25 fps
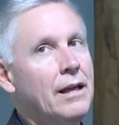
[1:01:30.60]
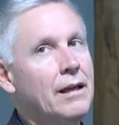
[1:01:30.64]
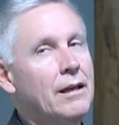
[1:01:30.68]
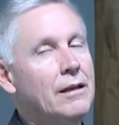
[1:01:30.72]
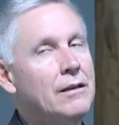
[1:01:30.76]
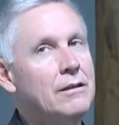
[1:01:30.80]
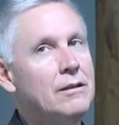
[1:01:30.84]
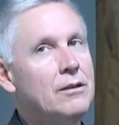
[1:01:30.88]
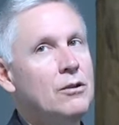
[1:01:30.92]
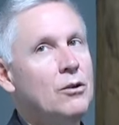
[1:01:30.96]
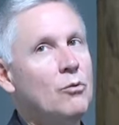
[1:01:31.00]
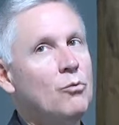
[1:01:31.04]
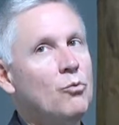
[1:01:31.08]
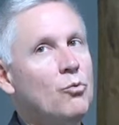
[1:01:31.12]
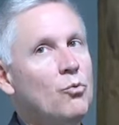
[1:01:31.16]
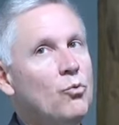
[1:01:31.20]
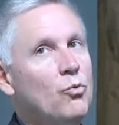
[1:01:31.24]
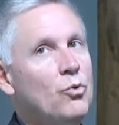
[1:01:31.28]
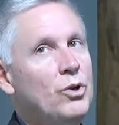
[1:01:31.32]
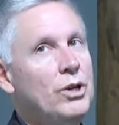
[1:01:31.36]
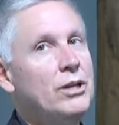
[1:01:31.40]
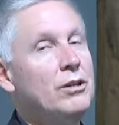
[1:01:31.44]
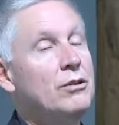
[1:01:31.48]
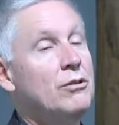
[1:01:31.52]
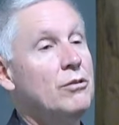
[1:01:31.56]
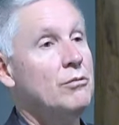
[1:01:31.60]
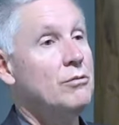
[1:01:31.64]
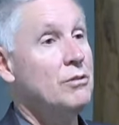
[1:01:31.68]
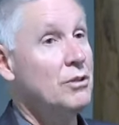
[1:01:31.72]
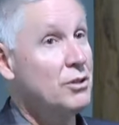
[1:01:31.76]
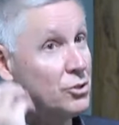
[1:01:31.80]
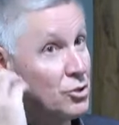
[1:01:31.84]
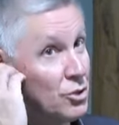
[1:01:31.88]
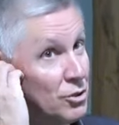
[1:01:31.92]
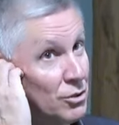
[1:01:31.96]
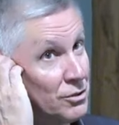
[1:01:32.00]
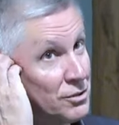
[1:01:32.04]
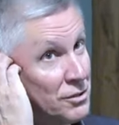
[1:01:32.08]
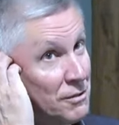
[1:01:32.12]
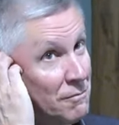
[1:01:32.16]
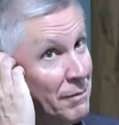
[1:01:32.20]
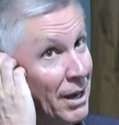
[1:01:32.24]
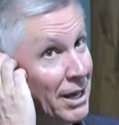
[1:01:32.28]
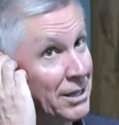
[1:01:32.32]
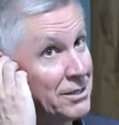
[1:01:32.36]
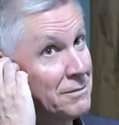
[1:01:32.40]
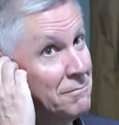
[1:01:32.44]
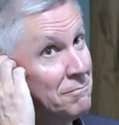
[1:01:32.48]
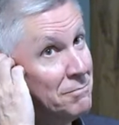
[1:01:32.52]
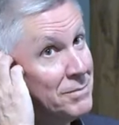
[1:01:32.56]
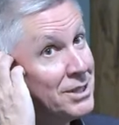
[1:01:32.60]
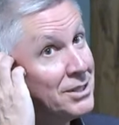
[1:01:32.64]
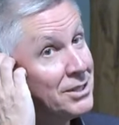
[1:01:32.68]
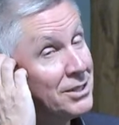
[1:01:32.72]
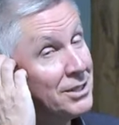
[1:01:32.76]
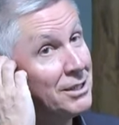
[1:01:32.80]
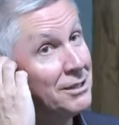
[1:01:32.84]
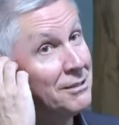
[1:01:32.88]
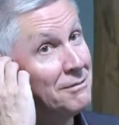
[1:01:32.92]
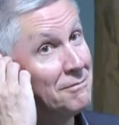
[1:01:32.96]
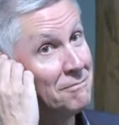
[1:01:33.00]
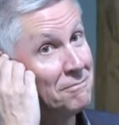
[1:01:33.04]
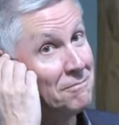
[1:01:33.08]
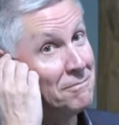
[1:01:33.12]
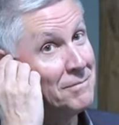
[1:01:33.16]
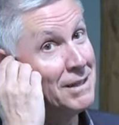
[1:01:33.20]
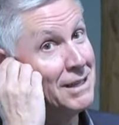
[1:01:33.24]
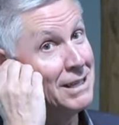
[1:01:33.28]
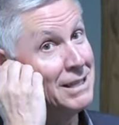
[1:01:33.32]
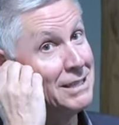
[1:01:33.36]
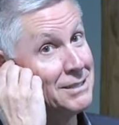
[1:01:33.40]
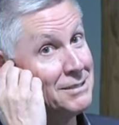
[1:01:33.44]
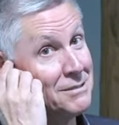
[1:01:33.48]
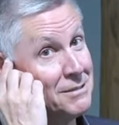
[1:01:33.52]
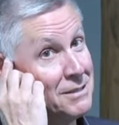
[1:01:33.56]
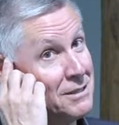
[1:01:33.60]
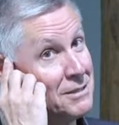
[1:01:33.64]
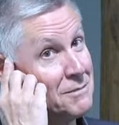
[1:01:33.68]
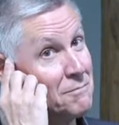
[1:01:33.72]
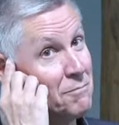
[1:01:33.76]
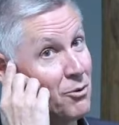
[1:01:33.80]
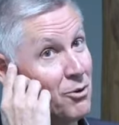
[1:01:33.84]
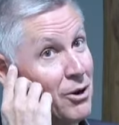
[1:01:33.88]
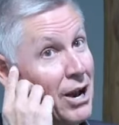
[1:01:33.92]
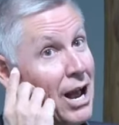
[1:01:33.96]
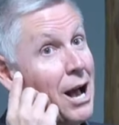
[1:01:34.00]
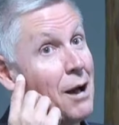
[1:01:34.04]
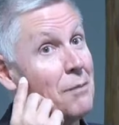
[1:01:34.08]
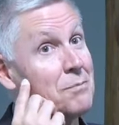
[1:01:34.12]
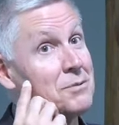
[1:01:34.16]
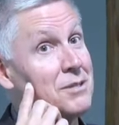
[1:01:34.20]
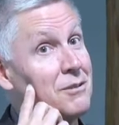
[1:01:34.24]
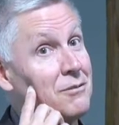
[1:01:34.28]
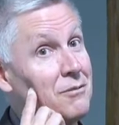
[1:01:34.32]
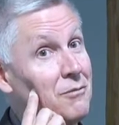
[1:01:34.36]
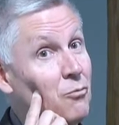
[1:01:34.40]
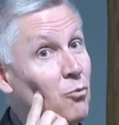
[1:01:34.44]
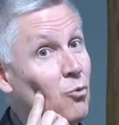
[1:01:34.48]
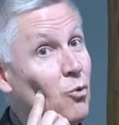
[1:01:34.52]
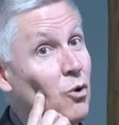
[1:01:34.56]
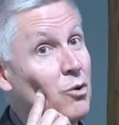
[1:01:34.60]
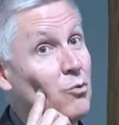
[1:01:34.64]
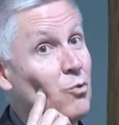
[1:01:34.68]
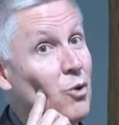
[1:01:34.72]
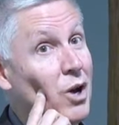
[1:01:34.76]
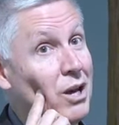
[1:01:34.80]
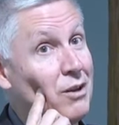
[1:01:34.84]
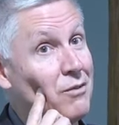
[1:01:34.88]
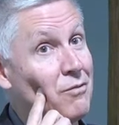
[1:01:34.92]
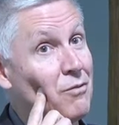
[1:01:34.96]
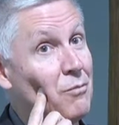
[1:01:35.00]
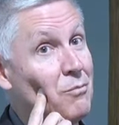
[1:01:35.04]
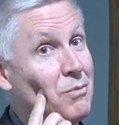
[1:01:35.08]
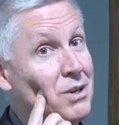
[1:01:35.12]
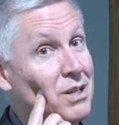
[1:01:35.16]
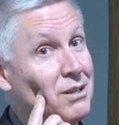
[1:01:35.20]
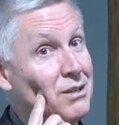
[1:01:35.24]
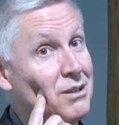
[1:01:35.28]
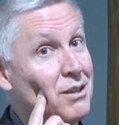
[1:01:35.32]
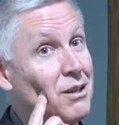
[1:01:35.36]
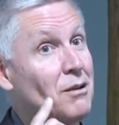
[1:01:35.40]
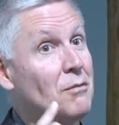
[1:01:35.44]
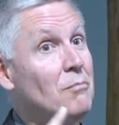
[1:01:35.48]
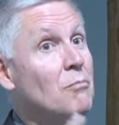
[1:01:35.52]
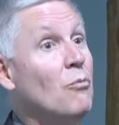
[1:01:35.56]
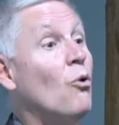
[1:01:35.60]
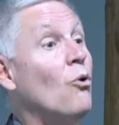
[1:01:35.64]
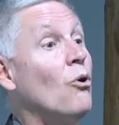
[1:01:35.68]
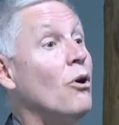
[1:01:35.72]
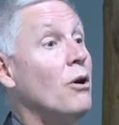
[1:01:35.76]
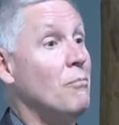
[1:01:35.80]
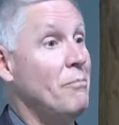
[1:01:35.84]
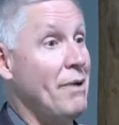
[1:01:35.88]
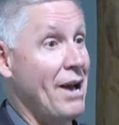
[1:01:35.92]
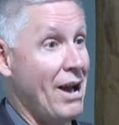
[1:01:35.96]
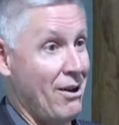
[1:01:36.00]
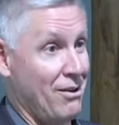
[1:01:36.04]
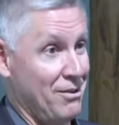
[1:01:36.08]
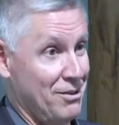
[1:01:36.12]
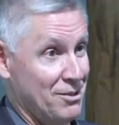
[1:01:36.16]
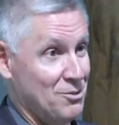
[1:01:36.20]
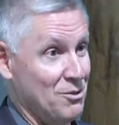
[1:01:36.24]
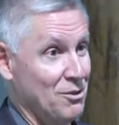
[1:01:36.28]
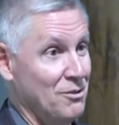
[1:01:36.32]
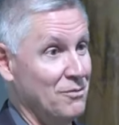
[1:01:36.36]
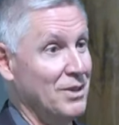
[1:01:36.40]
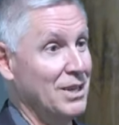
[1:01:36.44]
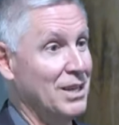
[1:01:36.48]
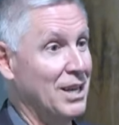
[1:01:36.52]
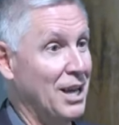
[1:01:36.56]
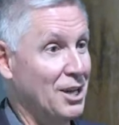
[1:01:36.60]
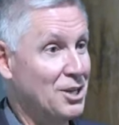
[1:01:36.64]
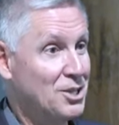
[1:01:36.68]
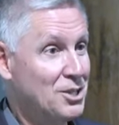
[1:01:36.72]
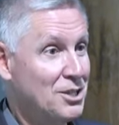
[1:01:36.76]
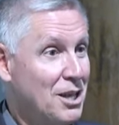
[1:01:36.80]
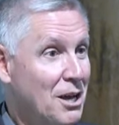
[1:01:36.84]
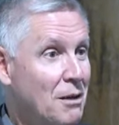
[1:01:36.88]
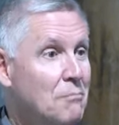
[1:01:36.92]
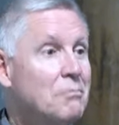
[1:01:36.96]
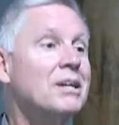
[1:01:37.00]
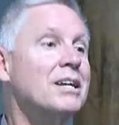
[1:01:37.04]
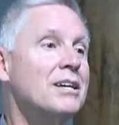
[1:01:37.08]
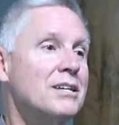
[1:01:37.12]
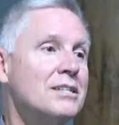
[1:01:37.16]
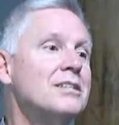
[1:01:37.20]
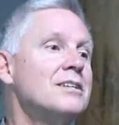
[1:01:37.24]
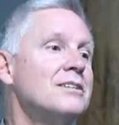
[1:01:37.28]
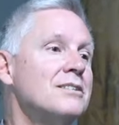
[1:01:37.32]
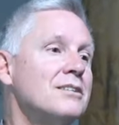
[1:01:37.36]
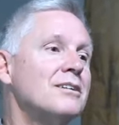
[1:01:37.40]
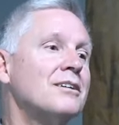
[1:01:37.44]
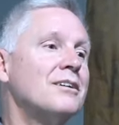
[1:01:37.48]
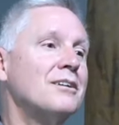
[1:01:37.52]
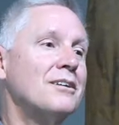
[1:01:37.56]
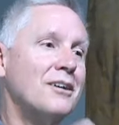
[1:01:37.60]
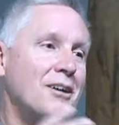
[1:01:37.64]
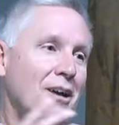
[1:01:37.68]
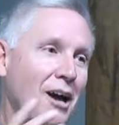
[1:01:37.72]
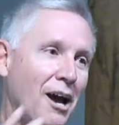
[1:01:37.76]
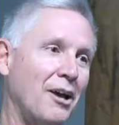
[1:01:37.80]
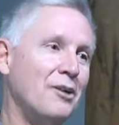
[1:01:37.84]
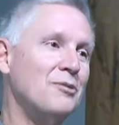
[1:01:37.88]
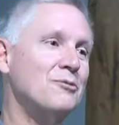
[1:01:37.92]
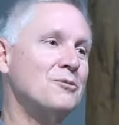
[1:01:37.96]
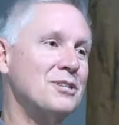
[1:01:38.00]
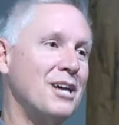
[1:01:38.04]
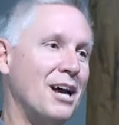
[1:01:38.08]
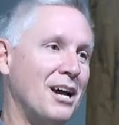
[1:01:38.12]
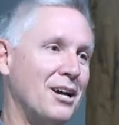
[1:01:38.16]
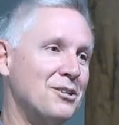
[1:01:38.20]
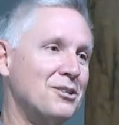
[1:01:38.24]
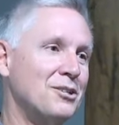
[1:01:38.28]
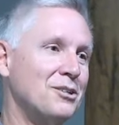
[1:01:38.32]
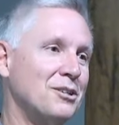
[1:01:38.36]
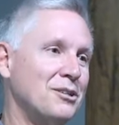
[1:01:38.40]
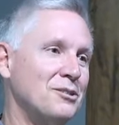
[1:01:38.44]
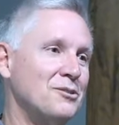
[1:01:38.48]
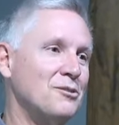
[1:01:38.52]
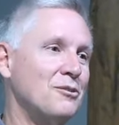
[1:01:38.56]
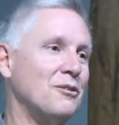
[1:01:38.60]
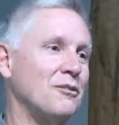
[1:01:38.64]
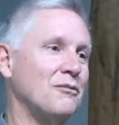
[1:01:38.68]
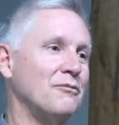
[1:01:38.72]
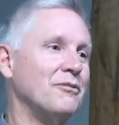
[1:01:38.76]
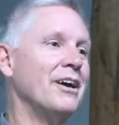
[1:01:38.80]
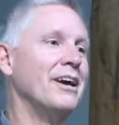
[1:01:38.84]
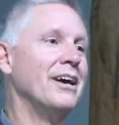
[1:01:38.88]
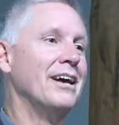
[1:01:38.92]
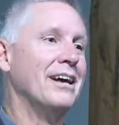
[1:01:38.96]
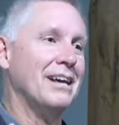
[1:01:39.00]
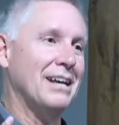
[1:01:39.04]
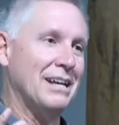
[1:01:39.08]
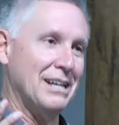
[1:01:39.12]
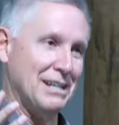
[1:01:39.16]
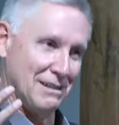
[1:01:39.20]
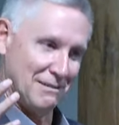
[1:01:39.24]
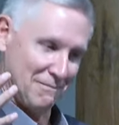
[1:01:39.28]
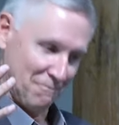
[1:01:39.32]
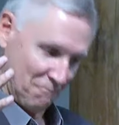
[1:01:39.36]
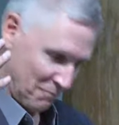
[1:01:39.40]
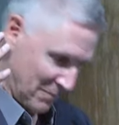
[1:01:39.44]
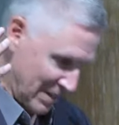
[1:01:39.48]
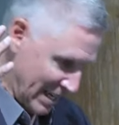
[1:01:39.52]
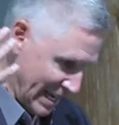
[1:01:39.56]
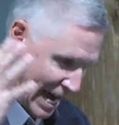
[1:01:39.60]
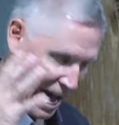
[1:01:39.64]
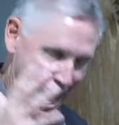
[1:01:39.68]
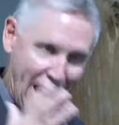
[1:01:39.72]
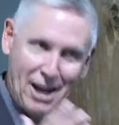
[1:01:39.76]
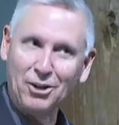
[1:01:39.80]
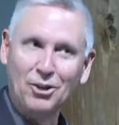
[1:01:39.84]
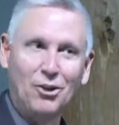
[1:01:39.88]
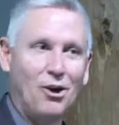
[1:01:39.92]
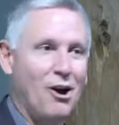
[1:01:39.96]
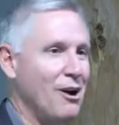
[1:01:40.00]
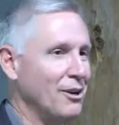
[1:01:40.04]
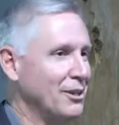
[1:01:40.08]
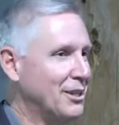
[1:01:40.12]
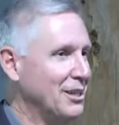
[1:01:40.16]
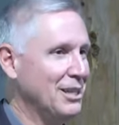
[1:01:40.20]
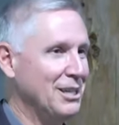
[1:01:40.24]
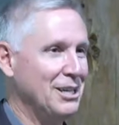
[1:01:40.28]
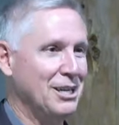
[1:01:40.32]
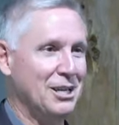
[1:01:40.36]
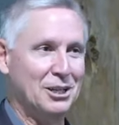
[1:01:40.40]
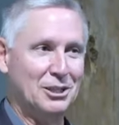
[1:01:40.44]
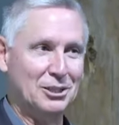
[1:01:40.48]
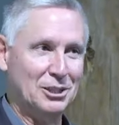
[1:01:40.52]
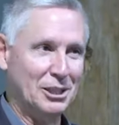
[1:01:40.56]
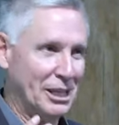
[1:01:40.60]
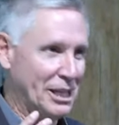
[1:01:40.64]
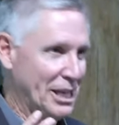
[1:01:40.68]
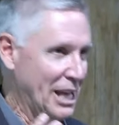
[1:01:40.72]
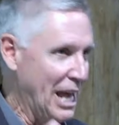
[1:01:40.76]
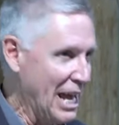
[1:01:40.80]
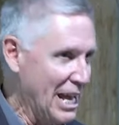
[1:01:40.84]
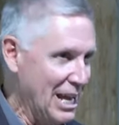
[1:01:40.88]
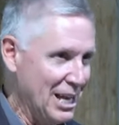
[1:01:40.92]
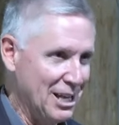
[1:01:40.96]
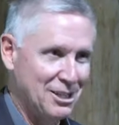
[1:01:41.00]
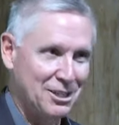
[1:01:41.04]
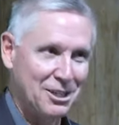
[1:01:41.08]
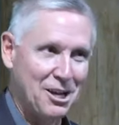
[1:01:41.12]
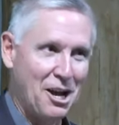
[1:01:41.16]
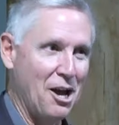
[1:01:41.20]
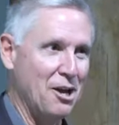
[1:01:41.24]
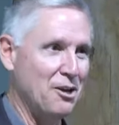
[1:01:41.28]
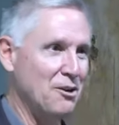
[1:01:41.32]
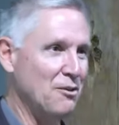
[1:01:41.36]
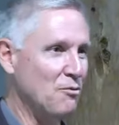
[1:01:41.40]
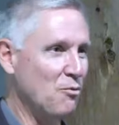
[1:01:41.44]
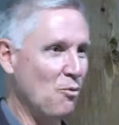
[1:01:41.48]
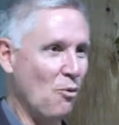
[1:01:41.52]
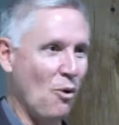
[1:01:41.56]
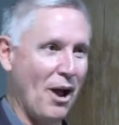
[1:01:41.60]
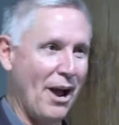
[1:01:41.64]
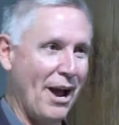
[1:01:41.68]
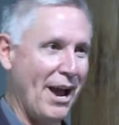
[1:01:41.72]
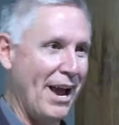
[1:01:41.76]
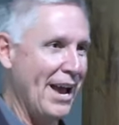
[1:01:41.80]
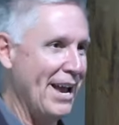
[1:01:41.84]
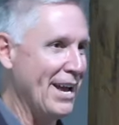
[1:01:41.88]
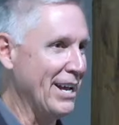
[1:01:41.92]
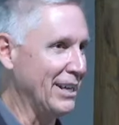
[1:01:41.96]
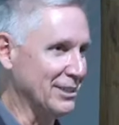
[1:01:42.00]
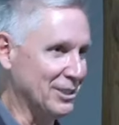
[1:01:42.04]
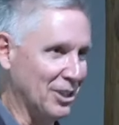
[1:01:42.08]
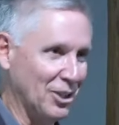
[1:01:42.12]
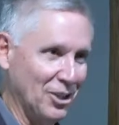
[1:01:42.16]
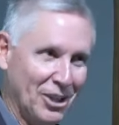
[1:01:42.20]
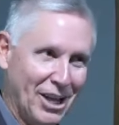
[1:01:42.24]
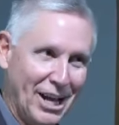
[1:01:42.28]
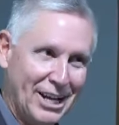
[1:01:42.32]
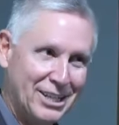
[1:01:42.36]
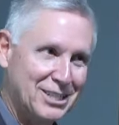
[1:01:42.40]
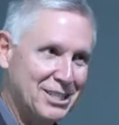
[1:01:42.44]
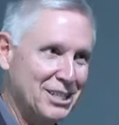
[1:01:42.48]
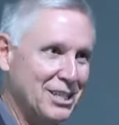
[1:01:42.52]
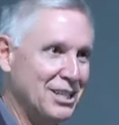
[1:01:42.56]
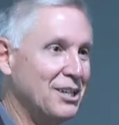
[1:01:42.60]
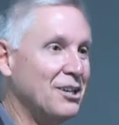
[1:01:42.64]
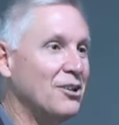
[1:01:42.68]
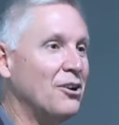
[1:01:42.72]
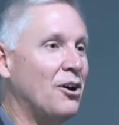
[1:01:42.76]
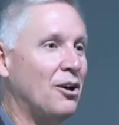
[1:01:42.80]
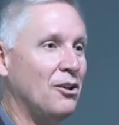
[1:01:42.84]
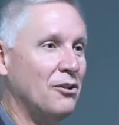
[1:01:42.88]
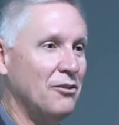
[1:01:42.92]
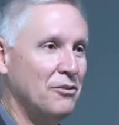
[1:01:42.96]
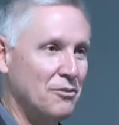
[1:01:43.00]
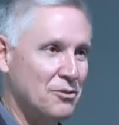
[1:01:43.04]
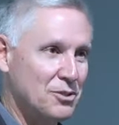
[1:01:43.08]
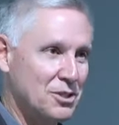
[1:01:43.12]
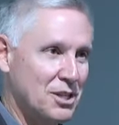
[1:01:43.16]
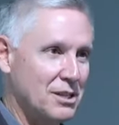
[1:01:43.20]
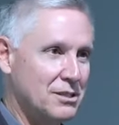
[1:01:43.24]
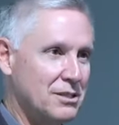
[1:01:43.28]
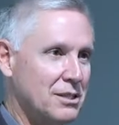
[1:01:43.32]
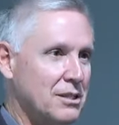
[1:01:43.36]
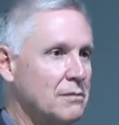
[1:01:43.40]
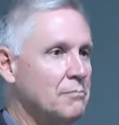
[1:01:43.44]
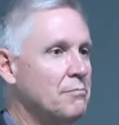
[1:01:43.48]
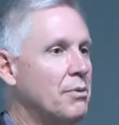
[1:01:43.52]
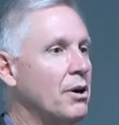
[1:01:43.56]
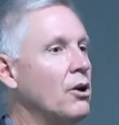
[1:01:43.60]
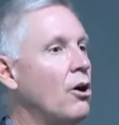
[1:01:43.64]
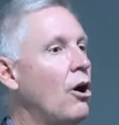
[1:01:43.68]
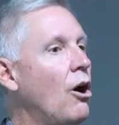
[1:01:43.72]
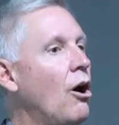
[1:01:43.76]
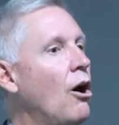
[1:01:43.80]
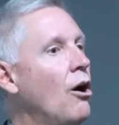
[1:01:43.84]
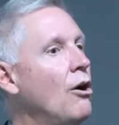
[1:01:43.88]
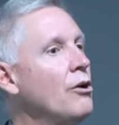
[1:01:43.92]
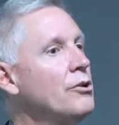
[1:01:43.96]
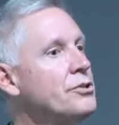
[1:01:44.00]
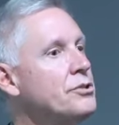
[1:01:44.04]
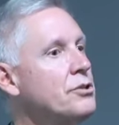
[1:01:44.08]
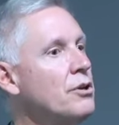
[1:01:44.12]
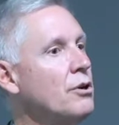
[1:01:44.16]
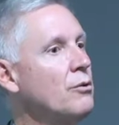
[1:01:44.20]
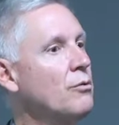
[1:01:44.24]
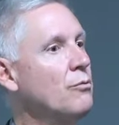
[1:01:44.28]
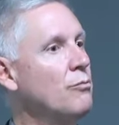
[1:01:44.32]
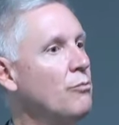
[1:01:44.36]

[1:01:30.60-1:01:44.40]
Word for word: you know, reading through the journals of Maximilian is, is perhaps a, one way for me to think more about sort of engaging that because he's a guy who's actually sort of cataloging in a Linnaean kind of way and collecting and all of those kinds of things, but also